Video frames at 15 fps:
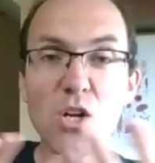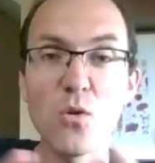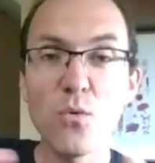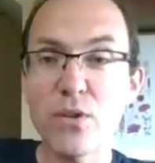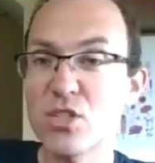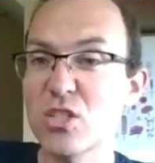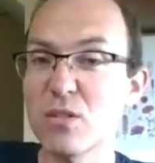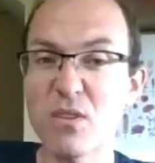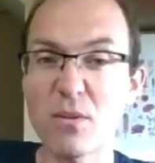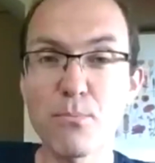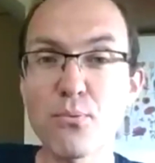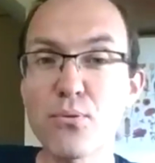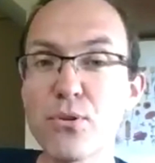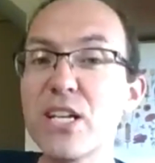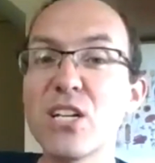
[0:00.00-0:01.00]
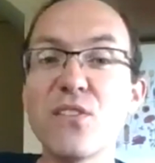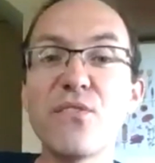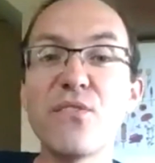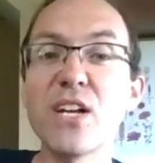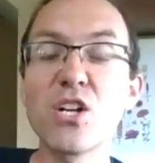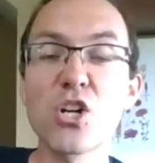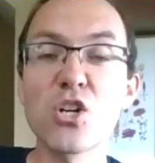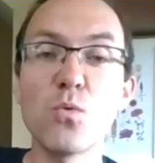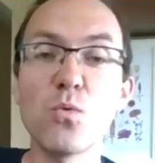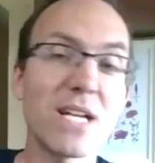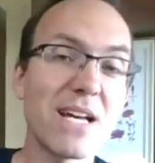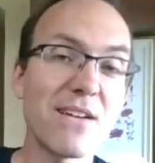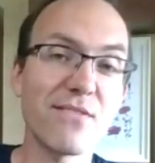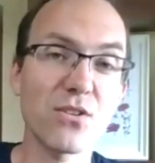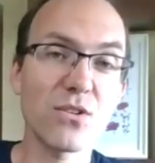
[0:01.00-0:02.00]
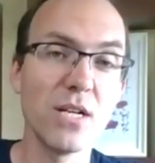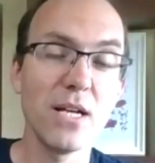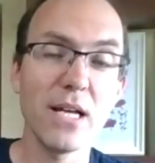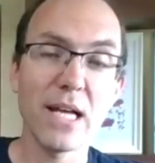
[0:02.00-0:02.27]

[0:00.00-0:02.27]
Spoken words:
with some of the pre-configured whatever,